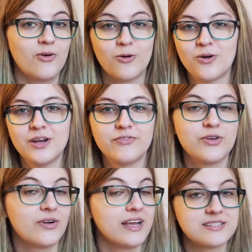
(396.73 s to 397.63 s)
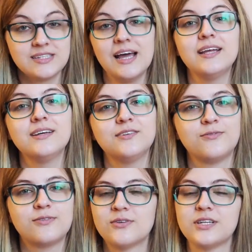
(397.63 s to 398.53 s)
or if you're excited
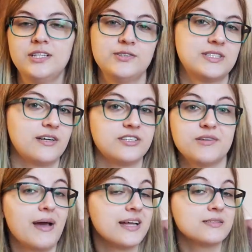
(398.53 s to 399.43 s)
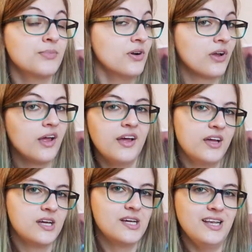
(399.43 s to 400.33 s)
for the new Sarah J Maas book,
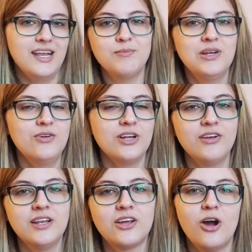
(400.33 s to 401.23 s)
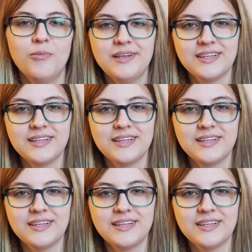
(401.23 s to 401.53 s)
let me know down in the comment.